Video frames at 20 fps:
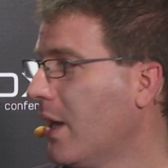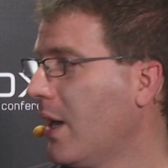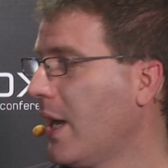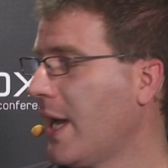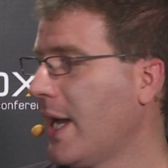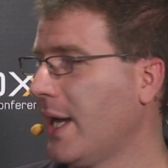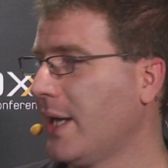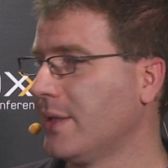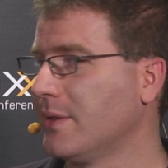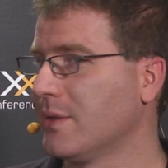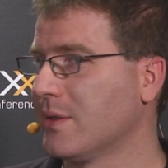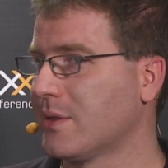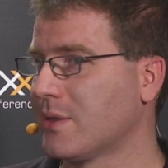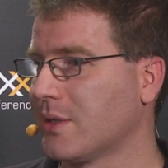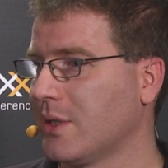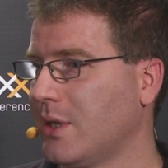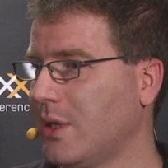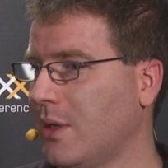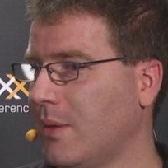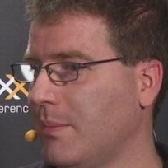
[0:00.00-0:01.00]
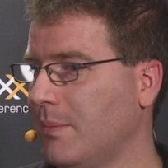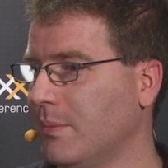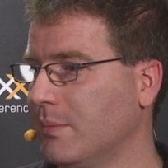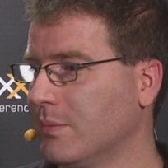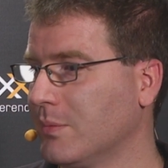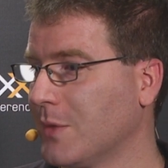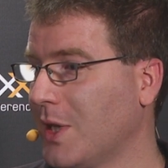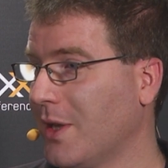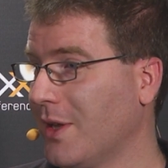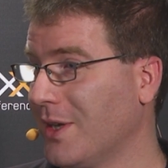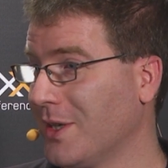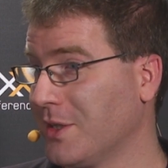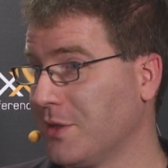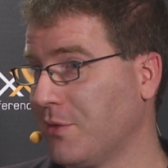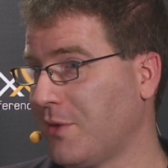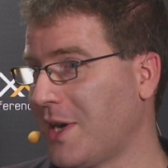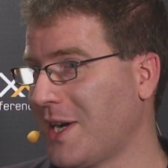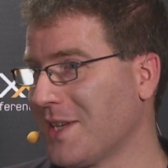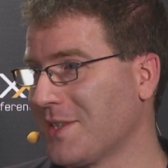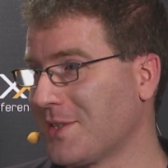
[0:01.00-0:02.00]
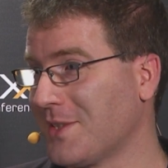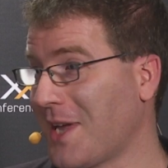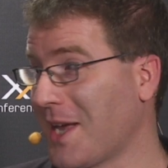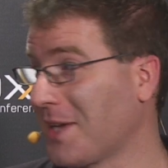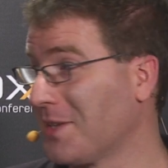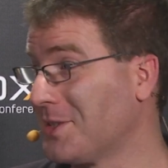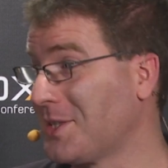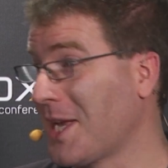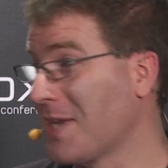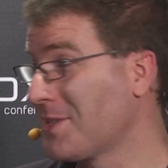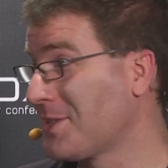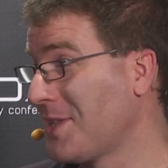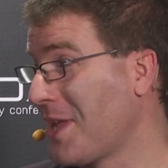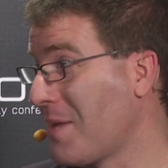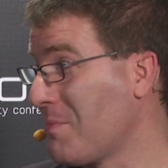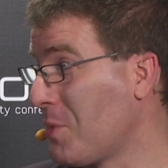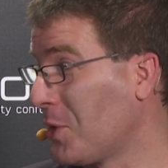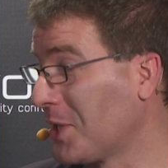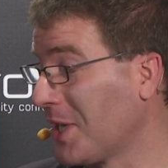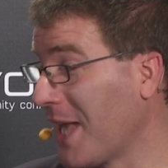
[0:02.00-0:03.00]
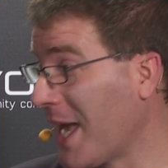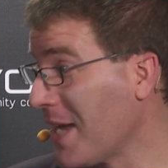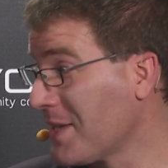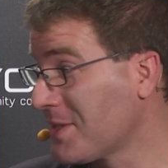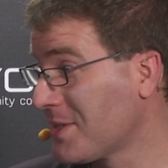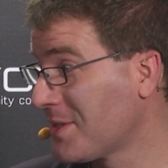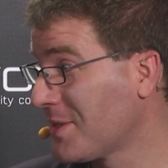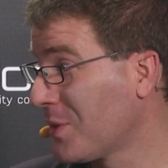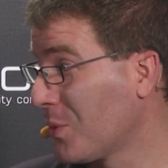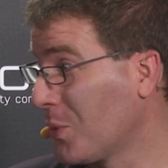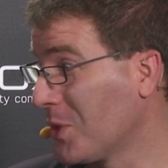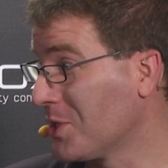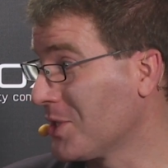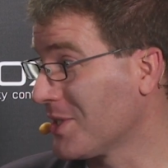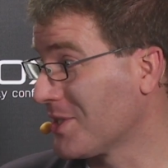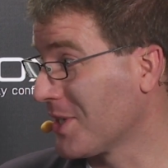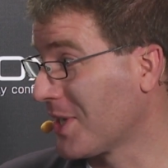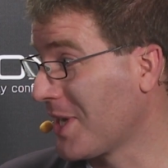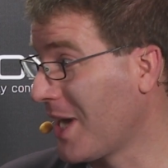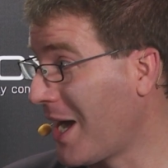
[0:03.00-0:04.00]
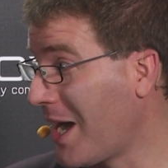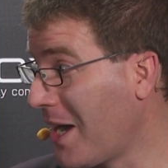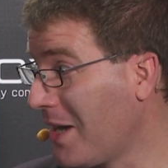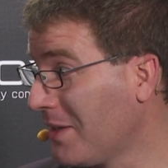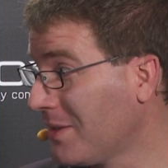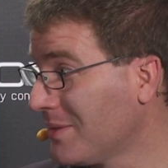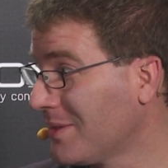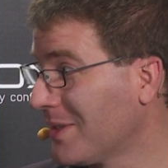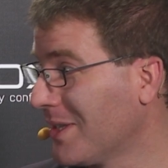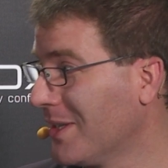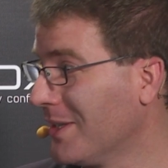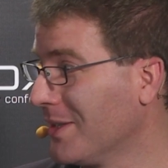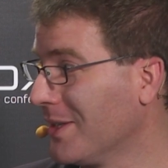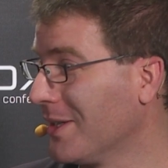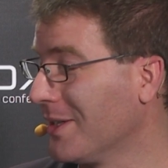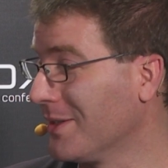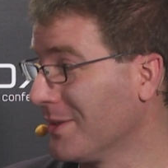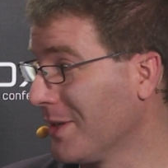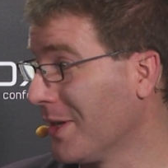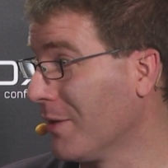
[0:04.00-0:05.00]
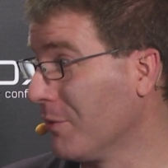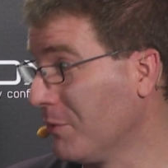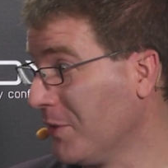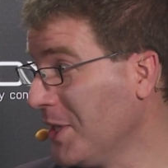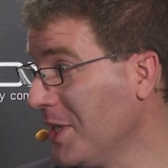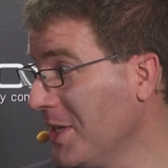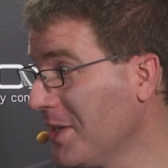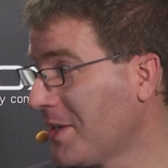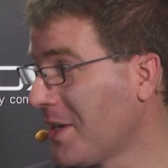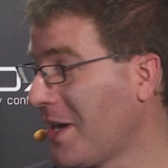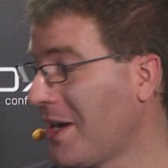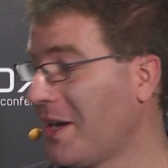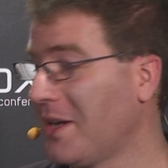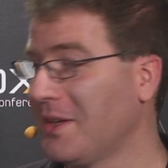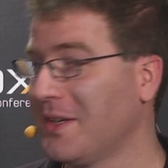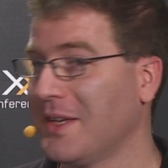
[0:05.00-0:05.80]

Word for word: and um, a device like a Tesla Model S, which is a car, a, a V car,